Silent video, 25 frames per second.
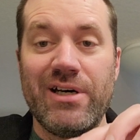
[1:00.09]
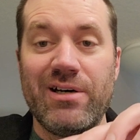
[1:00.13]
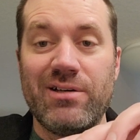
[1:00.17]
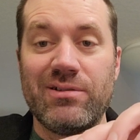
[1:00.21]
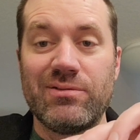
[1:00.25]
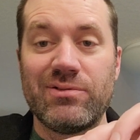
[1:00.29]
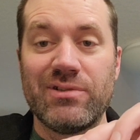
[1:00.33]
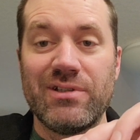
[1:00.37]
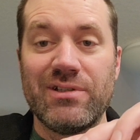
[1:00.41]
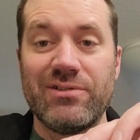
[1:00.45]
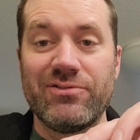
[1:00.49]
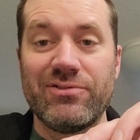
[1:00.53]

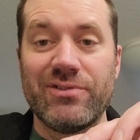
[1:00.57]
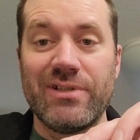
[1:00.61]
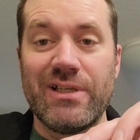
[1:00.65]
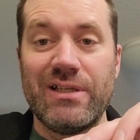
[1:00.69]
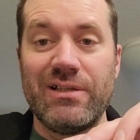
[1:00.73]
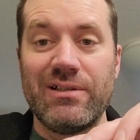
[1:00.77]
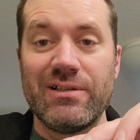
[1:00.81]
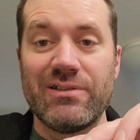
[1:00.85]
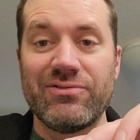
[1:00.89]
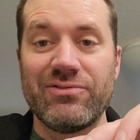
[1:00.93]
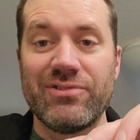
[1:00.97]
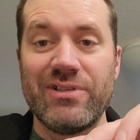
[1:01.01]
out wherever I
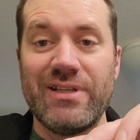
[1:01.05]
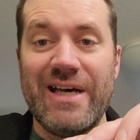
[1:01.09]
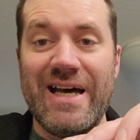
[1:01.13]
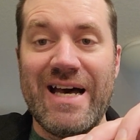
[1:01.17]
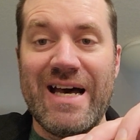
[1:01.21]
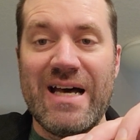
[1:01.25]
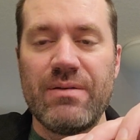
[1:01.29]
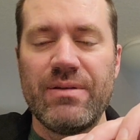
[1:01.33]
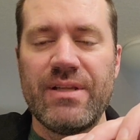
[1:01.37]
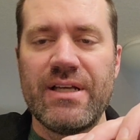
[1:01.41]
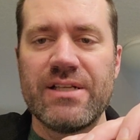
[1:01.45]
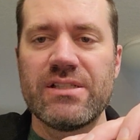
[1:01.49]
look for
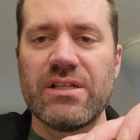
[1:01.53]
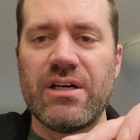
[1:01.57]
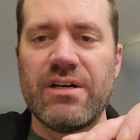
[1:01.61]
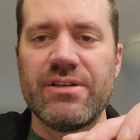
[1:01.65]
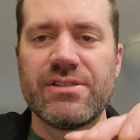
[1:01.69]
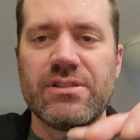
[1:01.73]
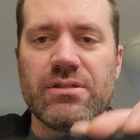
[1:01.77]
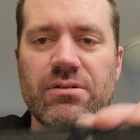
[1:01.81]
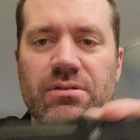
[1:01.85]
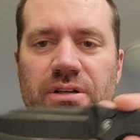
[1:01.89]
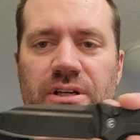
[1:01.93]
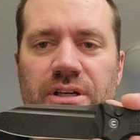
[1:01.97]
that. That's
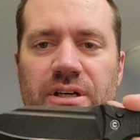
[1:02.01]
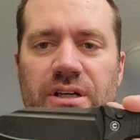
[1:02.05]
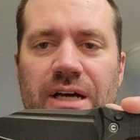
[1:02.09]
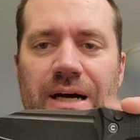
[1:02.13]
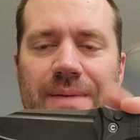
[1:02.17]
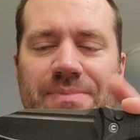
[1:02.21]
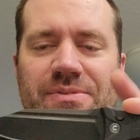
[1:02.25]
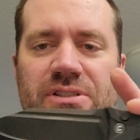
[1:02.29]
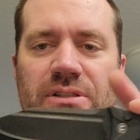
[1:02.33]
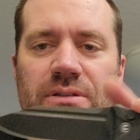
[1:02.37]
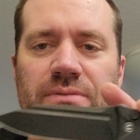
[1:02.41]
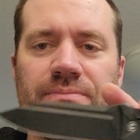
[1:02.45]
also a good
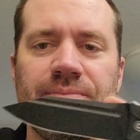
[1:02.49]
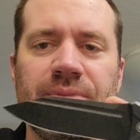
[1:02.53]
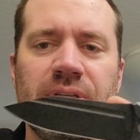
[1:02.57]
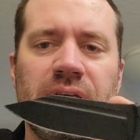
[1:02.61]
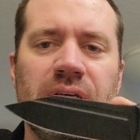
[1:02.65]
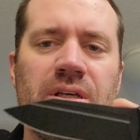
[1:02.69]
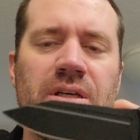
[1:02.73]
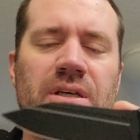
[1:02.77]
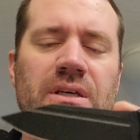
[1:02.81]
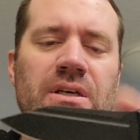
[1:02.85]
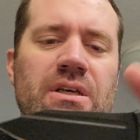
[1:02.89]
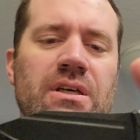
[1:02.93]
option.
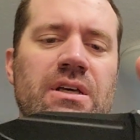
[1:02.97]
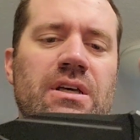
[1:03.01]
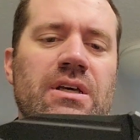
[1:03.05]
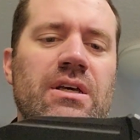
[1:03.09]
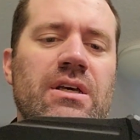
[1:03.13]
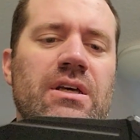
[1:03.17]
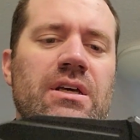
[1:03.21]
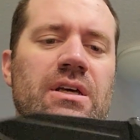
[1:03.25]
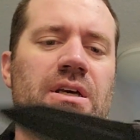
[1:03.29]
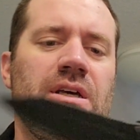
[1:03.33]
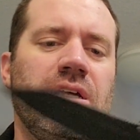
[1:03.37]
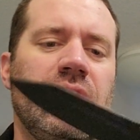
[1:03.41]

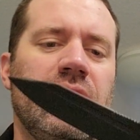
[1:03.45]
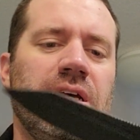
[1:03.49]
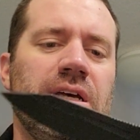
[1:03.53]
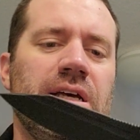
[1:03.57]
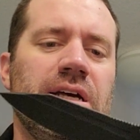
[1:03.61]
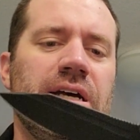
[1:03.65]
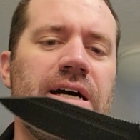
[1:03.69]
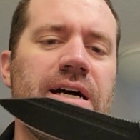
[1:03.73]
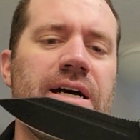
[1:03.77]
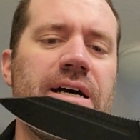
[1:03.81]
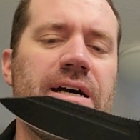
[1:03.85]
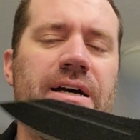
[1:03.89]

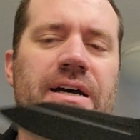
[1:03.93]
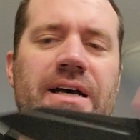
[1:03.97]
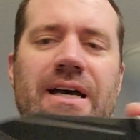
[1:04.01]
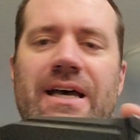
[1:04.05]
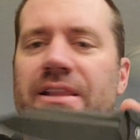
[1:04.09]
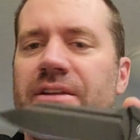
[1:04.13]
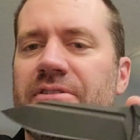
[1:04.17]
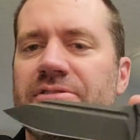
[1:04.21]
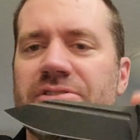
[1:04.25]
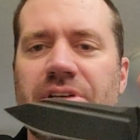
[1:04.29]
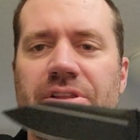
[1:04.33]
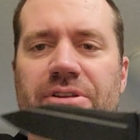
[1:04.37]

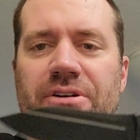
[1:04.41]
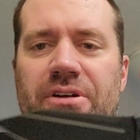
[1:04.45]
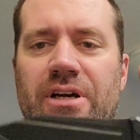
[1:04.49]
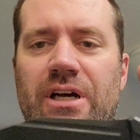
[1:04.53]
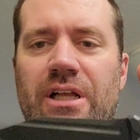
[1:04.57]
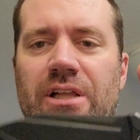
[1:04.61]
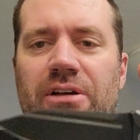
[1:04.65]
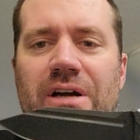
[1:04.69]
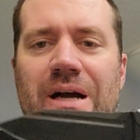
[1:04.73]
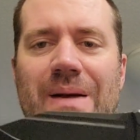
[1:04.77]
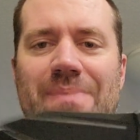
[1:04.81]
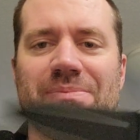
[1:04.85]
And there's other
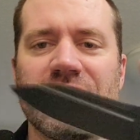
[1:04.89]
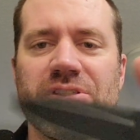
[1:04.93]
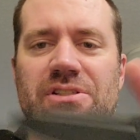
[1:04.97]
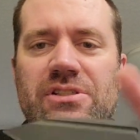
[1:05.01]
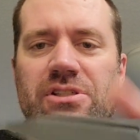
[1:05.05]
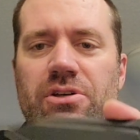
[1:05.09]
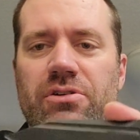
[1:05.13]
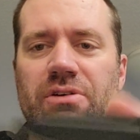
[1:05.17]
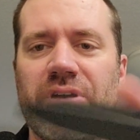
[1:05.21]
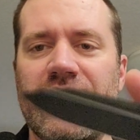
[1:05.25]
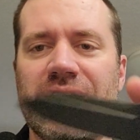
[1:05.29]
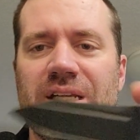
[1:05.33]
color
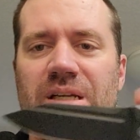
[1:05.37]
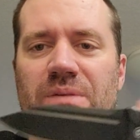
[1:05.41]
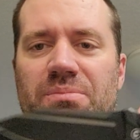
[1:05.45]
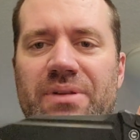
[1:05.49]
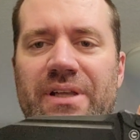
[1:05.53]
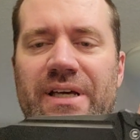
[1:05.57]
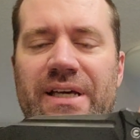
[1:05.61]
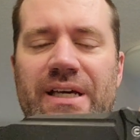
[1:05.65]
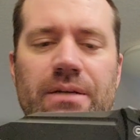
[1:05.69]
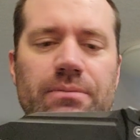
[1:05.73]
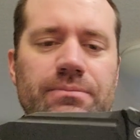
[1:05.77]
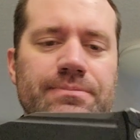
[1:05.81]
options, green and
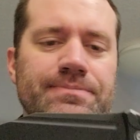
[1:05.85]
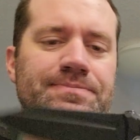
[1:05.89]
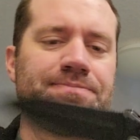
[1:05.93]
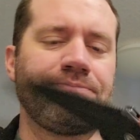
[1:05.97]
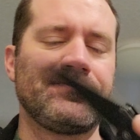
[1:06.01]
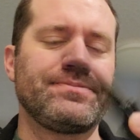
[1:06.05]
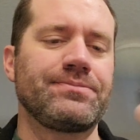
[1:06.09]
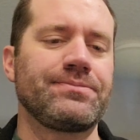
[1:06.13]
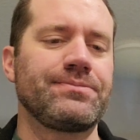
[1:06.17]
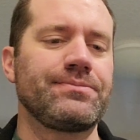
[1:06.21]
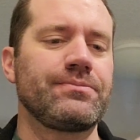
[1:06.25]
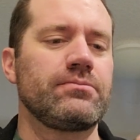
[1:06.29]
plain.
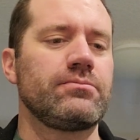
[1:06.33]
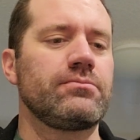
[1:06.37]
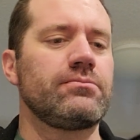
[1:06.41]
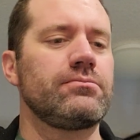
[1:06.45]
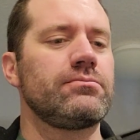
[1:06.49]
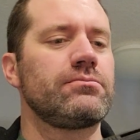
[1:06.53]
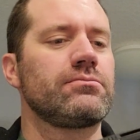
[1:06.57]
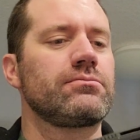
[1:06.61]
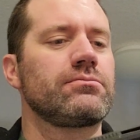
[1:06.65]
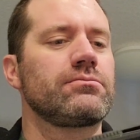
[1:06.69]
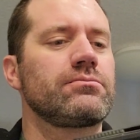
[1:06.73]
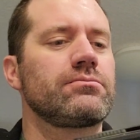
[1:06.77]

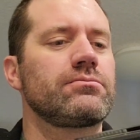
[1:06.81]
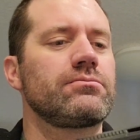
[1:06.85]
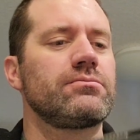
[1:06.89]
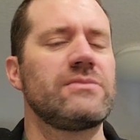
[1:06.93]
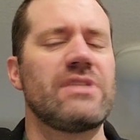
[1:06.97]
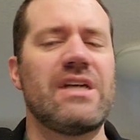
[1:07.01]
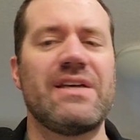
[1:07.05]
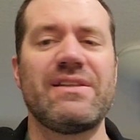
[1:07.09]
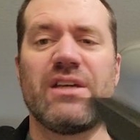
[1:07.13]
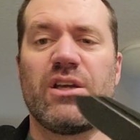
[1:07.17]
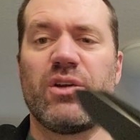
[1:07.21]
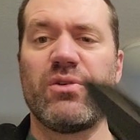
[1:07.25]

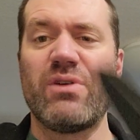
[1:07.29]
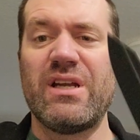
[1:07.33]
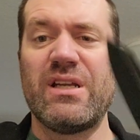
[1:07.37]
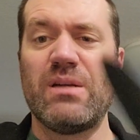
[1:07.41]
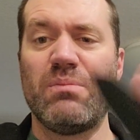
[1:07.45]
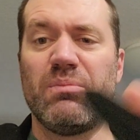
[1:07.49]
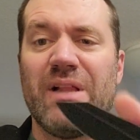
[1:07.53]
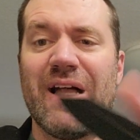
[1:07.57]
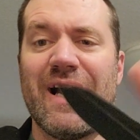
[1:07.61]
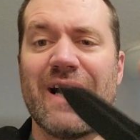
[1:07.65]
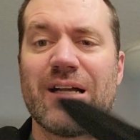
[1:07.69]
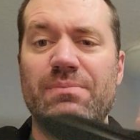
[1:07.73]
I think green
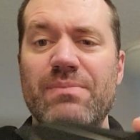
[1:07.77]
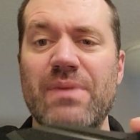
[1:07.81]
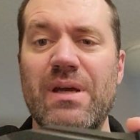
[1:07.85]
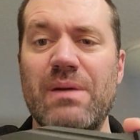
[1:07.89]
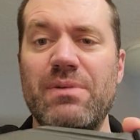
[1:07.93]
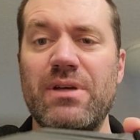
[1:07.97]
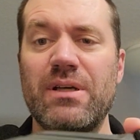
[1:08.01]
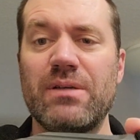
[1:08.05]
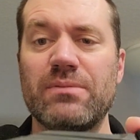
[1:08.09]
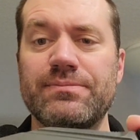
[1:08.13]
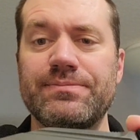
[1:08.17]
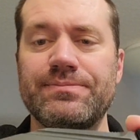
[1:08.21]
and black
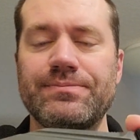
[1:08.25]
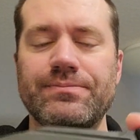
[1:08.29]
maybe.